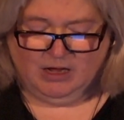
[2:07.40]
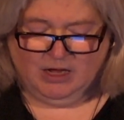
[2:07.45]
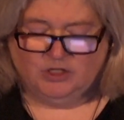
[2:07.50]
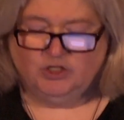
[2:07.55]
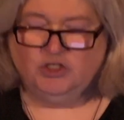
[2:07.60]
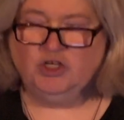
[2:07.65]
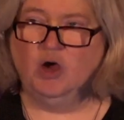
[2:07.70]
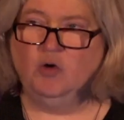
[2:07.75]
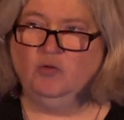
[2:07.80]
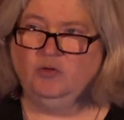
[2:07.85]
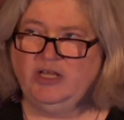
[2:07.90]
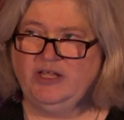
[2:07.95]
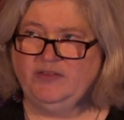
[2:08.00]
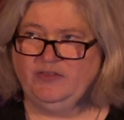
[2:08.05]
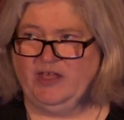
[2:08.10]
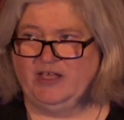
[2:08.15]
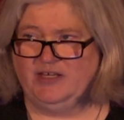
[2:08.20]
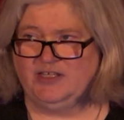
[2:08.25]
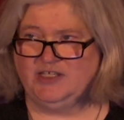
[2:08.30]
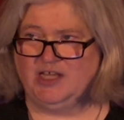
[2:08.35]
Don't let
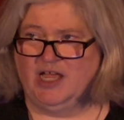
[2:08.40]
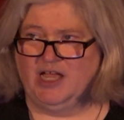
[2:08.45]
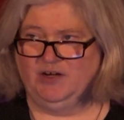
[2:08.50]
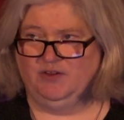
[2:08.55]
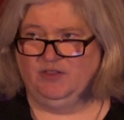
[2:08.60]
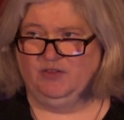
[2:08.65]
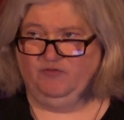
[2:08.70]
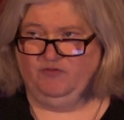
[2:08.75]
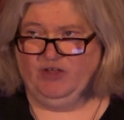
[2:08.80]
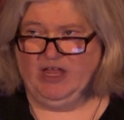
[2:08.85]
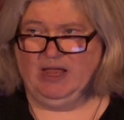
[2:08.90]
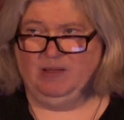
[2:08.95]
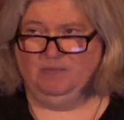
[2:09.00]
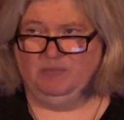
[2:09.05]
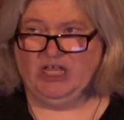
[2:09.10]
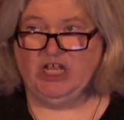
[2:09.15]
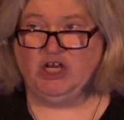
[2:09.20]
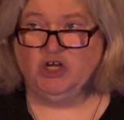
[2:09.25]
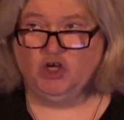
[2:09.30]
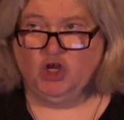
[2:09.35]
that side of the
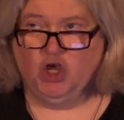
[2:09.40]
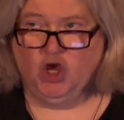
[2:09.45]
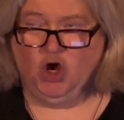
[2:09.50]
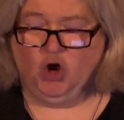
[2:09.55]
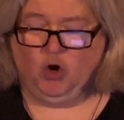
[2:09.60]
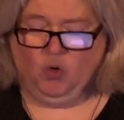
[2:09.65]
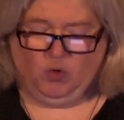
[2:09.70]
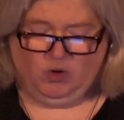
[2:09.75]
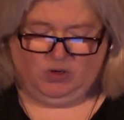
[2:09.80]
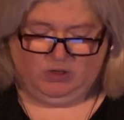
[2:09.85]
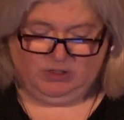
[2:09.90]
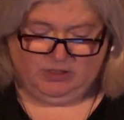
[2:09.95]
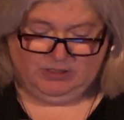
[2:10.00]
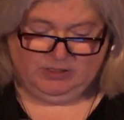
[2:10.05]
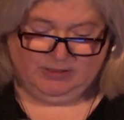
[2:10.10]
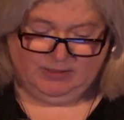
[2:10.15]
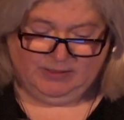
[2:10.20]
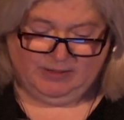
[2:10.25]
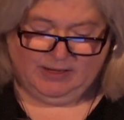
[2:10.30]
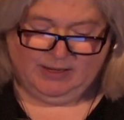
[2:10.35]
family know.
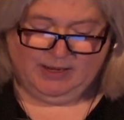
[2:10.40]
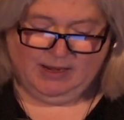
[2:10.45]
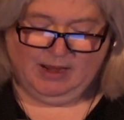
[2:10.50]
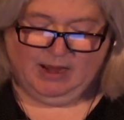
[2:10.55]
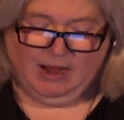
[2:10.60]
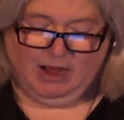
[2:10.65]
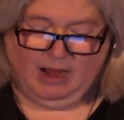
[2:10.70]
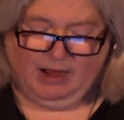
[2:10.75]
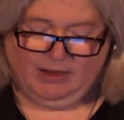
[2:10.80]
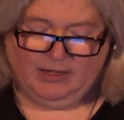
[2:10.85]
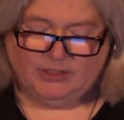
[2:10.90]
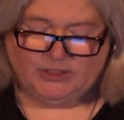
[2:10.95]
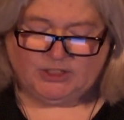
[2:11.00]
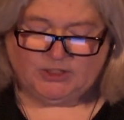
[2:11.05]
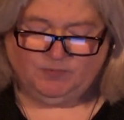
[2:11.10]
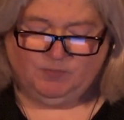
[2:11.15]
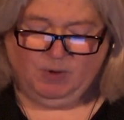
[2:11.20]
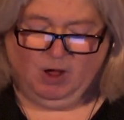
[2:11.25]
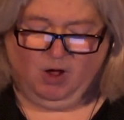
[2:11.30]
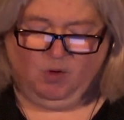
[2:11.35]

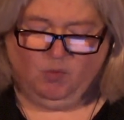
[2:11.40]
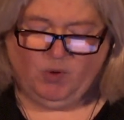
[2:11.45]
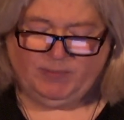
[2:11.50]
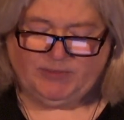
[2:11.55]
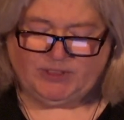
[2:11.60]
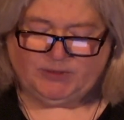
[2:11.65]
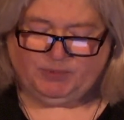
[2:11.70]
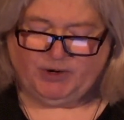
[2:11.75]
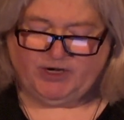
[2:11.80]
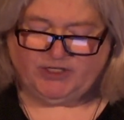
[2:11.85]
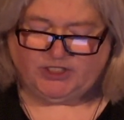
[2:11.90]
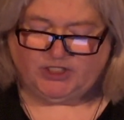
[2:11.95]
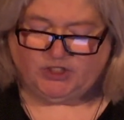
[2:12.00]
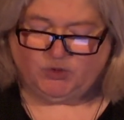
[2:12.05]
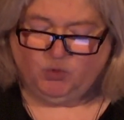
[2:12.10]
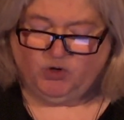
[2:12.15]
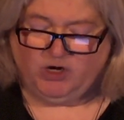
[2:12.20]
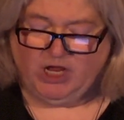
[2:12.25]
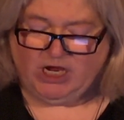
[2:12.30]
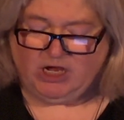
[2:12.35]
Small women's presses
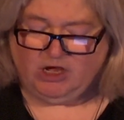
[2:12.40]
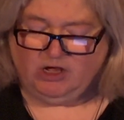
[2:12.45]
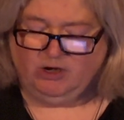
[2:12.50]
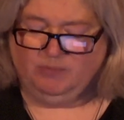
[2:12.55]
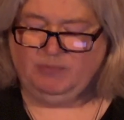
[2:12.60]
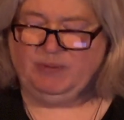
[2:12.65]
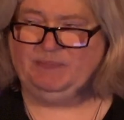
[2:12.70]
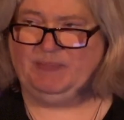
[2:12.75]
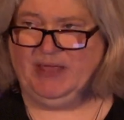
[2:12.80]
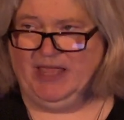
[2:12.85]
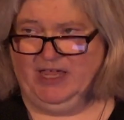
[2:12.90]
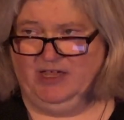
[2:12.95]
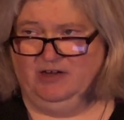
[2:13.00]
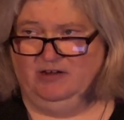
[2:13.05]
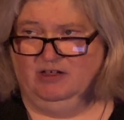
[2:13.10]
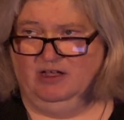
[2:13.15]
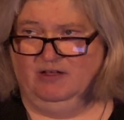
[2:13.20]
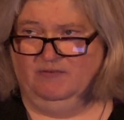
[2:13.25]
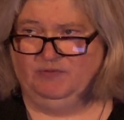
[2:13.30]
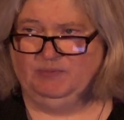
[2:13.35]
were not going to pay
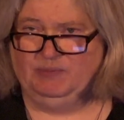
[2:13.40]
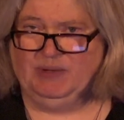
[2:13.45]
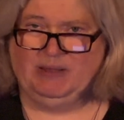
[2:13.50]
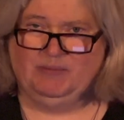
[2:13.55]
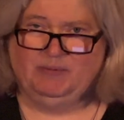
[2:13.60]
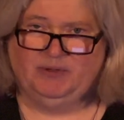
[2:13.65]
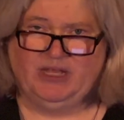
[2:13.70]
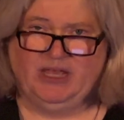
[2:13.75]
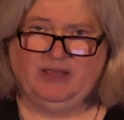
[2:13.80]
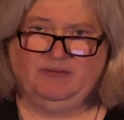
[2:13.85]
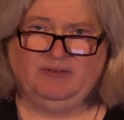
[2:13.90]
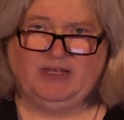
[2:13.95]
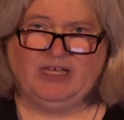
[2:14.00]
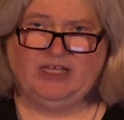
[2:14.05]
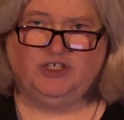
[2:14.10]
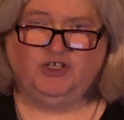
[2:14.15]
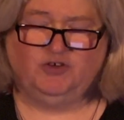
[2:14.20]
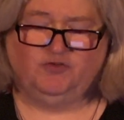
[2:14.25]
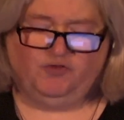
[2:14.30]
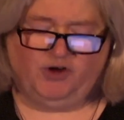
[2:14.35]
enough to be able to
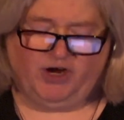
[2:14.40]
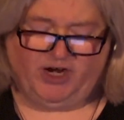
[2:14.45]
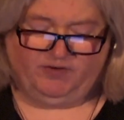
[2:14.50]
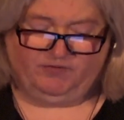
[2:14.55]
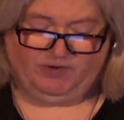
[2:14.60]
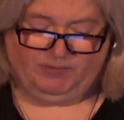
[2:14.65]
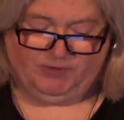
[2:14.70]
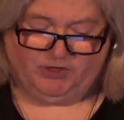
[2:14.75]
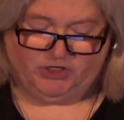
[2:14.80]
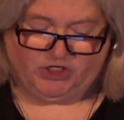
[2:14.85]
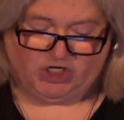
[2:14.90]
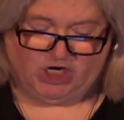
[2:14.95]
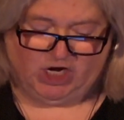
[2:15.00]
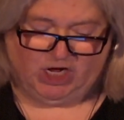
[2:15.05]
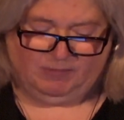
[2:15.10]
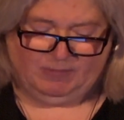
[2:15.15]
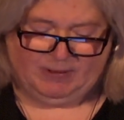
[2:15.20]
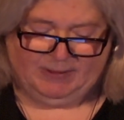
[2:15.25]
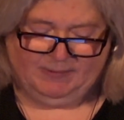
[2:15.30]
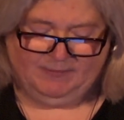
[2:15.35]
get you fired from your
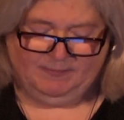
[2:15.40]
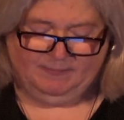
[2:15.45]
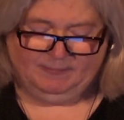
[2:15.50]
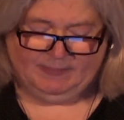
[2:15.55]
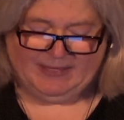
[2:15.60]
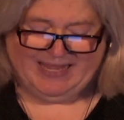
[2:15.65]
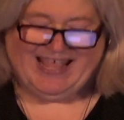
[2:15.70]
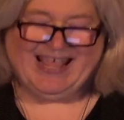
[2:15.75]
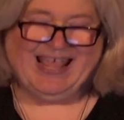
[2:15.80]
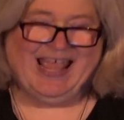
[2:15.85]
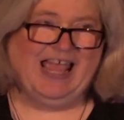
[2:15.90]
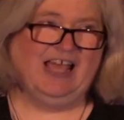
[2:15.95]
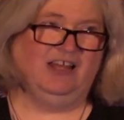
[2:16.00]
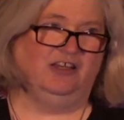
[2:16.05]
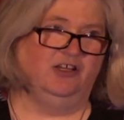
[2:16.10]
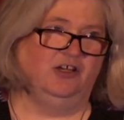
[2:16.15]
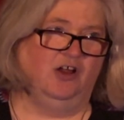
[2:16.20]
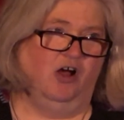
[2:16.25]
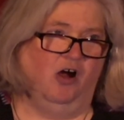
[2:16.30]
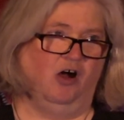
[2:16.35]
job.
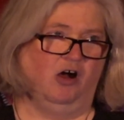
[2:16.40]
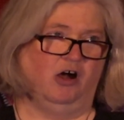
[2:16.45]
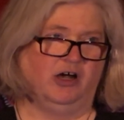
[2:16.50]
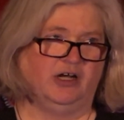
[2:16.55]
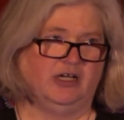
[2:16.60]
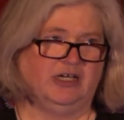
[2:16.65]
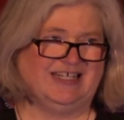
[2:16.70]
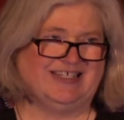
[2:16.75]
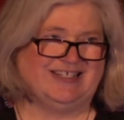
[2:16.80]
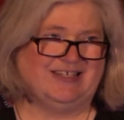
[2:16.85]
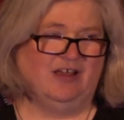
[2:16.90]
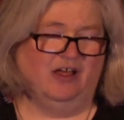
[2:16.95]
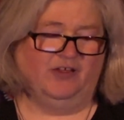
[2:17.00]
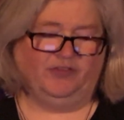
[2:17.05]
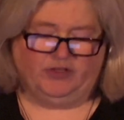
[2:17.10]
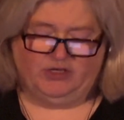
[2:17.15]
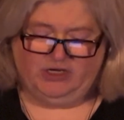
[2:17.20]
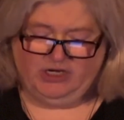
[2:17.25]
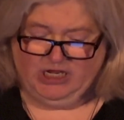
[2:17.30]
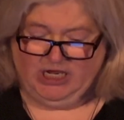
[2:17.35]
Ellen Hart is not
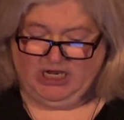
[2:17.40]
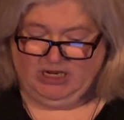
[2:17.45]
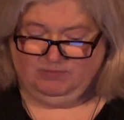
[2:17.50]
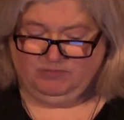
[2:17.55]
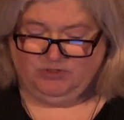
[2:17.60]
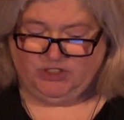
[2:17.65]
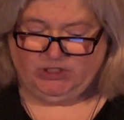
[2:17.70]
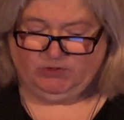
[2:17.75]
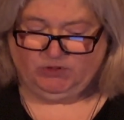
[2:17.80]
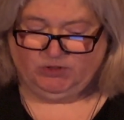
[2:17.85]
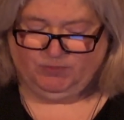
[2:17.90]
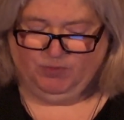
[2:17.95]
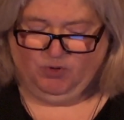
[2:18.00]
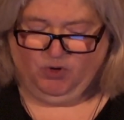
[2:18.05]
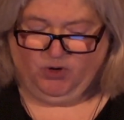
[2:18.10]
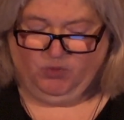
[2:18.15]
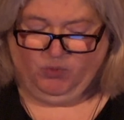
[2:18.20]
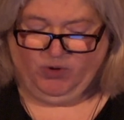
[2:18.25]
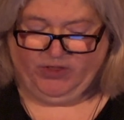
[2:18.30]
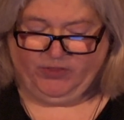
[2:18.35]
the name she was
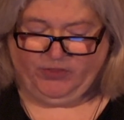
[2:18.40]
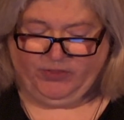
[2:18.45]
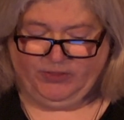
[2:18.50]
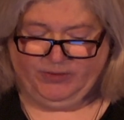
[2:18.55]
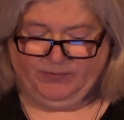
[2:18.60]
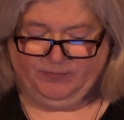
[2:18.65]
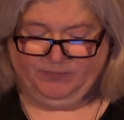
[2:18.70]
born with.